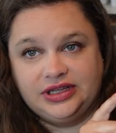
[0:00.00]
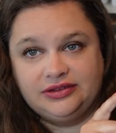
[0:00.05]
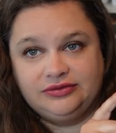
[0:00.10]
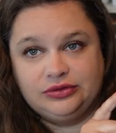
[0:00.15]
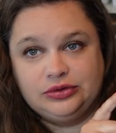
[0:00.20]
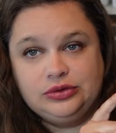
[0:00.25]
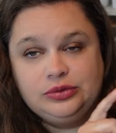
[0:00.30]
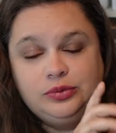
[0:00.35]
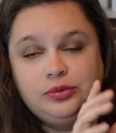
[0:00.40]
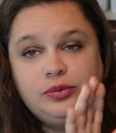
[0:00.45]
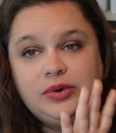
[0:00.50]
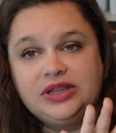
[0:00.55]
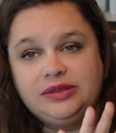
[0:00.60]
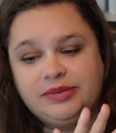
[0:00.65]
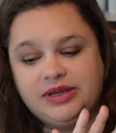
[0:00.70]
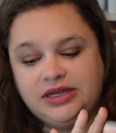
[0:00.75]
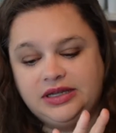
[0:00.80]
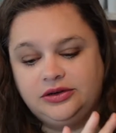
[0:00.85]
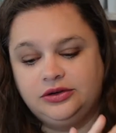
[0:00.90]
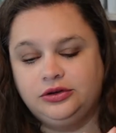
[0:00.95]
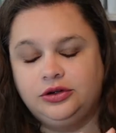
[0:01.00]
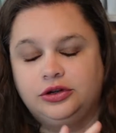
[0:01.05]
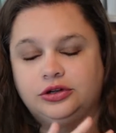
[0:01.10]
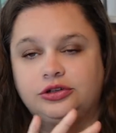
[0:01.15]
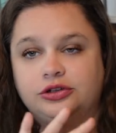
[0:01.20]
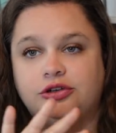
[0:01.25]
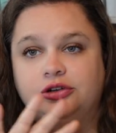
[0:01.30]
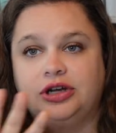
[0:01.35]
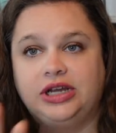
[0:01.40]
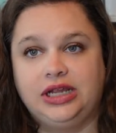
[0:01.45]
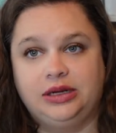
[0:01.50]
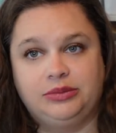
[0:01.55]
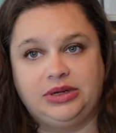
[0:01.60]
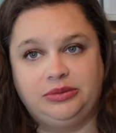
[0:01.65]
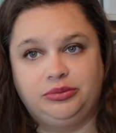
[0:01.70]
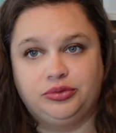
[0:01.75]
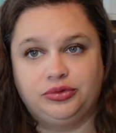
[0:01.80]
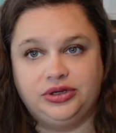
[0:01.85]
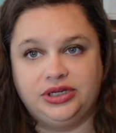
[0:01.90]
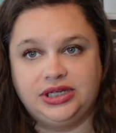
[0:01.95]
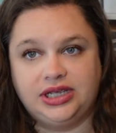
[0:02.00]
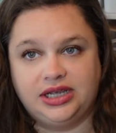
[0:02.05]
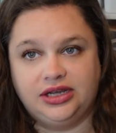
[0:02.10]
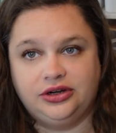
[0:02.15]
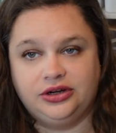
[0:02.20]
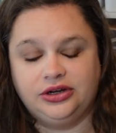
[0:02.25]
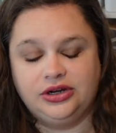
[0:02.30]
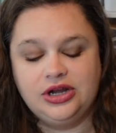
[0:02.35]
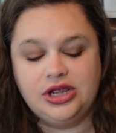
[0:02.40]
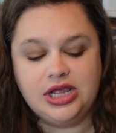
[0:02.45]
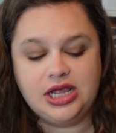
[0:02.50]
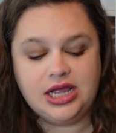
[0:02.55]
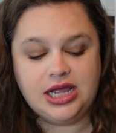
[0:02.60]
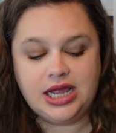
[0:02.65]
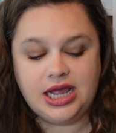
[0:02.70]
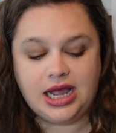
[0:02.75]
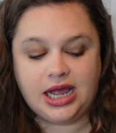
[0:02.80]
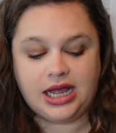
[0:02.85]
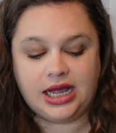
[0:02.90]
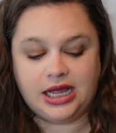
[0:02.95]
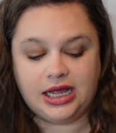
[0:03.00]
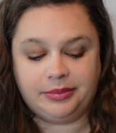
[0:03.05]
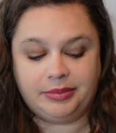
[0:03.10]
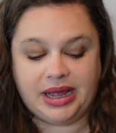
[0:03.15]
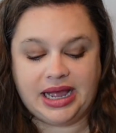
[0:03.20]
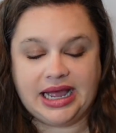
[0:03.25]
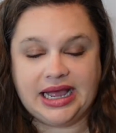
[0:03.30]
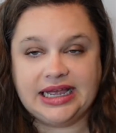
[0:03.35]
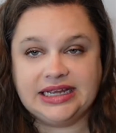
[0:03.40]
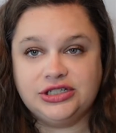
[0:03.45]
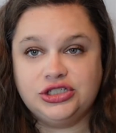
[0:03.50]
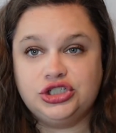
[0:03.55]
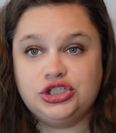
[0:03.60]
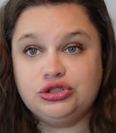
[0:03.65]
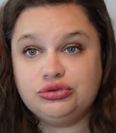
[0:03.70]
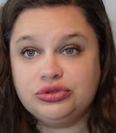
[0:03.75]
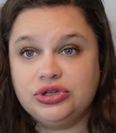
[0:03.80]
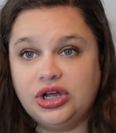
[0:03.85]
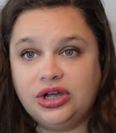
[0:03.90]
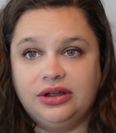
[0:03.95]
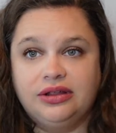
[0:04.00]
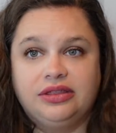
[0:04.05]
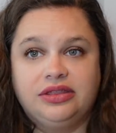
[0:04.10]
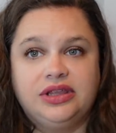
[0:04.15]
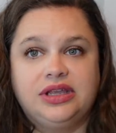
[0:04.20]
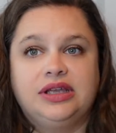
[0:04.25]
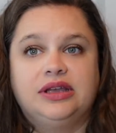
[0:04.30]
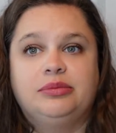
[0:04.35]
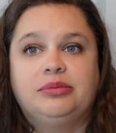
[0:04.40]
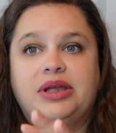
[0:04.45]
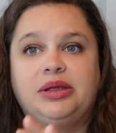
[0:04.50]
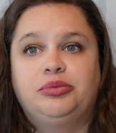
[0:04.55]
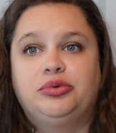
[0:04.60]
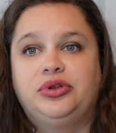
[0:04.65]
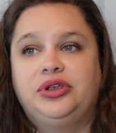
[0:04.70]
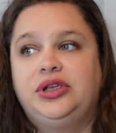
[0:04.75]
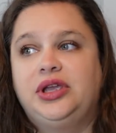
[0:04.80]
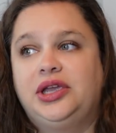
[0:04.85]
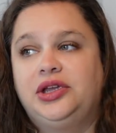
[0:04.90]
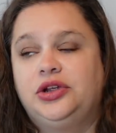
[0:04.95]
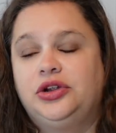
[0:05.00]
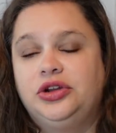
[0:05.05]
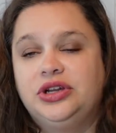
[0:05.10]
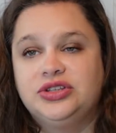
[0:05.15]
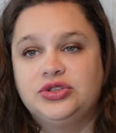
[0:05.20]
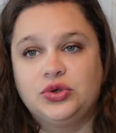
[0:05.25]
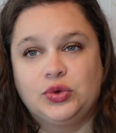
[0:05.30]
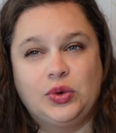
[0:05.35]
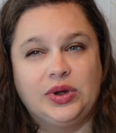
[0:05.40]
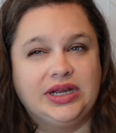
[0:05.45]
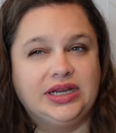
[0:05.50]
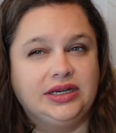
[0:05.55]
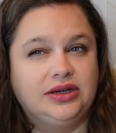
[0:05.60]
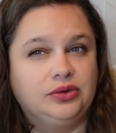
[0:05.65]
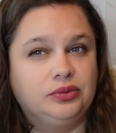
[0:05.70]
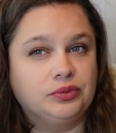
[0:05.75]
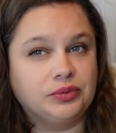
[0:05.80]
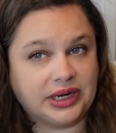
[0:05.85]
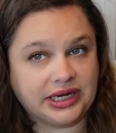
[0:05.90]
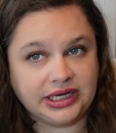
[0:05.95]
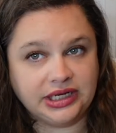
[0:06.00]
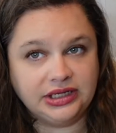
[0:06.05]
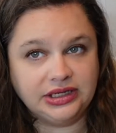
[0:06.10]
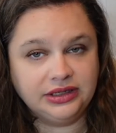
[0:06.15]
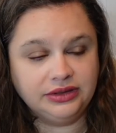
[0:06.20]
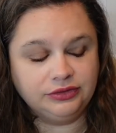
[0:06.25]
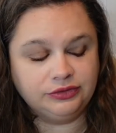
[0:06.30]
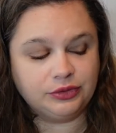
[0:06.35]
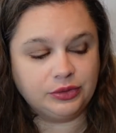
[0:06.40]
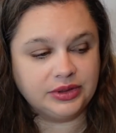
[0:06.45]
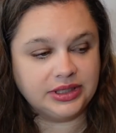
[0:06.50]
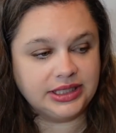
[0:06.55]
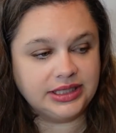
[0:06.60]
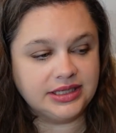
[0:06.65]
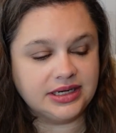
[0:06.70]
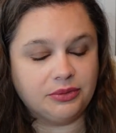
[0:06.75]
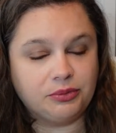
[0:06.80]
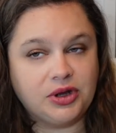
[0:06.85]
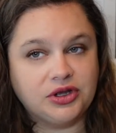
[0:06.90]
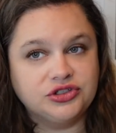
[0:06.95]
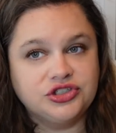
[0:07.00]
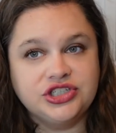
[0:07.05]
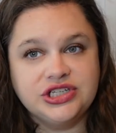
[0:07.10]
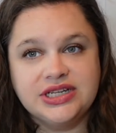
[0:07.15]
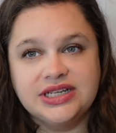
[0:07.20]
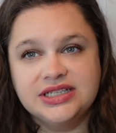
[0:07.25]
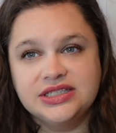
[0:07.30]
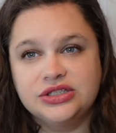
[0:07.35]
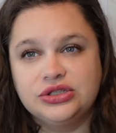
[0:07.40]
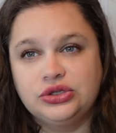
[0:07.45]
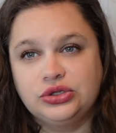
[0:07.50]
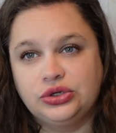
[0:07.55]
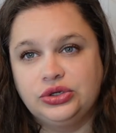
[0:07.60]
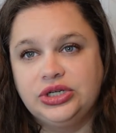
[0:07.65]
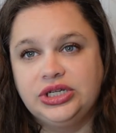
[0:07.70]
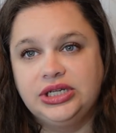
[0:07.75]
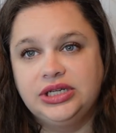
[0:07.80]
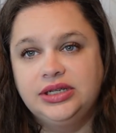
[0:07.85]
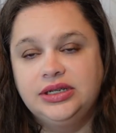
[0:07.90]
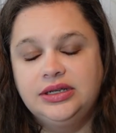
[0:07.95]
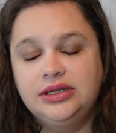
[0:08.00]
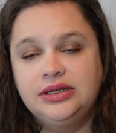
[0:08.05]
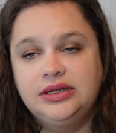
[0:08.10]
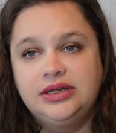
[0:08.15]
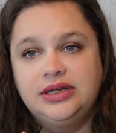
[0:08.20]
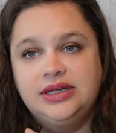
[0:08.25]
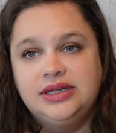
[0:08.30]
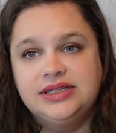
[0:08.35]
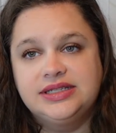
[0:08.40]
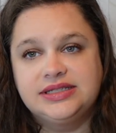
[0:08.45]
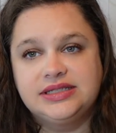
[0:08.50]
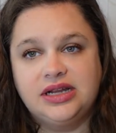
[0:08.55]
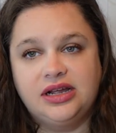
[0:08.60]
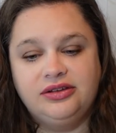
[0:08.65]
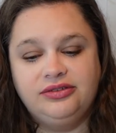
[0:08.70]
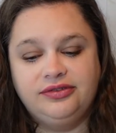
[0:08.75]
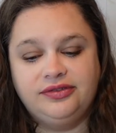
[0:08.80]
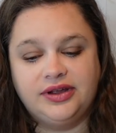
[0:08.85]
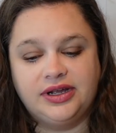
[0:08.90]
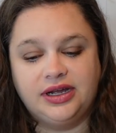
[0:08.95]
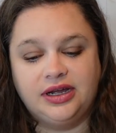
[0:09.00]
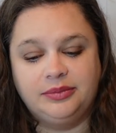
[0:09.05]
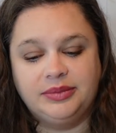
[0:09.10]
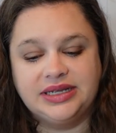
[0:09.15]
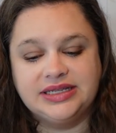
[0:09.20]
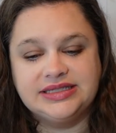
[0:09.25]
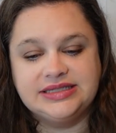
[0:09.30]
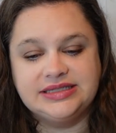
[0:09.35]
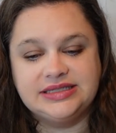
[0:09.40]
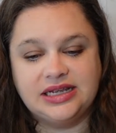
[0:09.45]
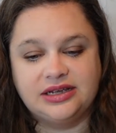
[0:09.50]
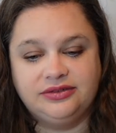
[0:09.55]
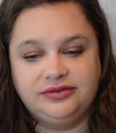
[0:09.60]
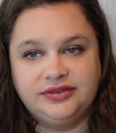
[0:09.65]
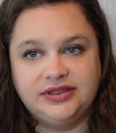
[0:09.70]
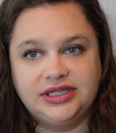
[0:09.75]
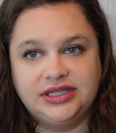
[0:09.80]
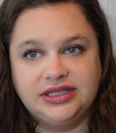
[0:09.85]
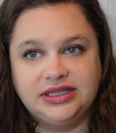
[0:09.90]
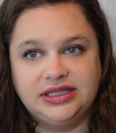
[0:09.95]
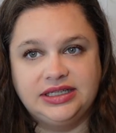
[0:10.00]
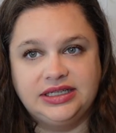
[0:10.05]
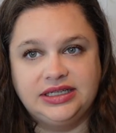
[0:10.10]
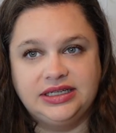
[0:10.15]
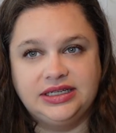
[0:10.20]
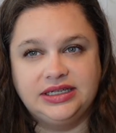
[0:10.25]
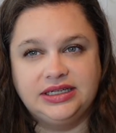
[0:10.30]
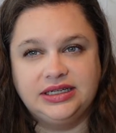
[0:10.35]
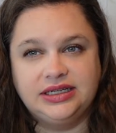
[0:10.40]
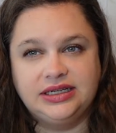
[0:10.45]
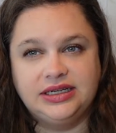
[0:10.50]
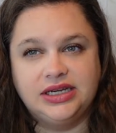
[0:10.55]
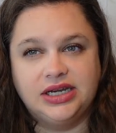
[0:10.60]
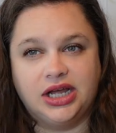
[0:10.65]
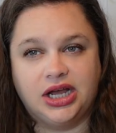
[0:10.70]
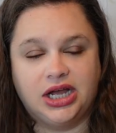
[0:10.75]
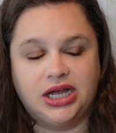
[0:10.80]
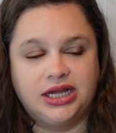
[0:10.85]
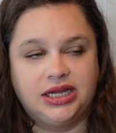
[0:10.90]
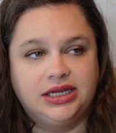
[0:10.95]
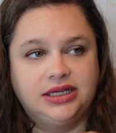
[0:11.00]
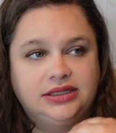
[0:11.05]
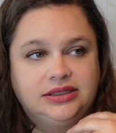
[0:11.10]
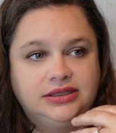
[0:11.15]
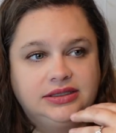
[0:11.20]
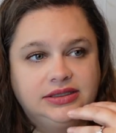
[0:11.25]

level with my kindergartner and my pre-K-er. Um, I do not think my pre-K-er is quite ready for it. While she is learning stuff, um, it's definitely not